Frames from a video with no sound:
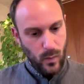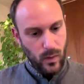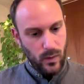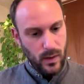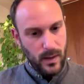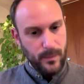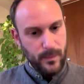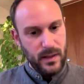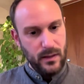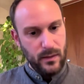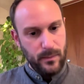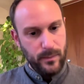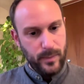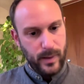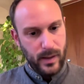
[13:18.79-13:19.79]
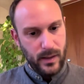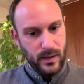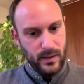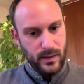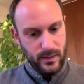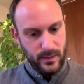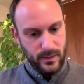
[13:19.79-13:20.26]
Well, I mean, the
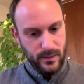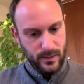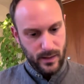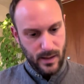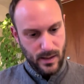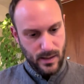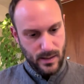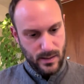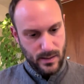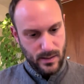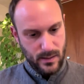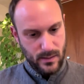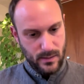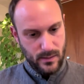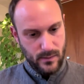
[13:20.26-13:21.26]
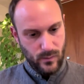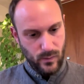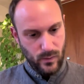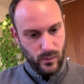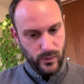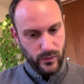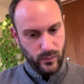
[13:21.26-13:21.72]
part that I
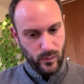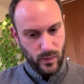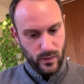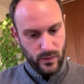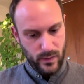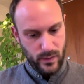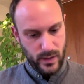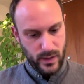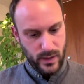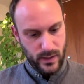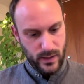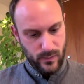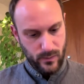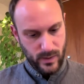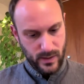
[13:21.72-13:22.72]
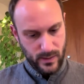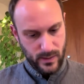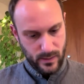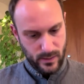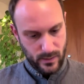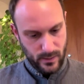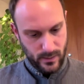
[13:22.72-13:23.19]
was wondering is
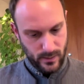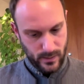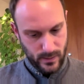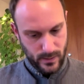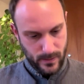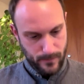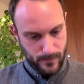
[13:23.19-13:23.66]
whether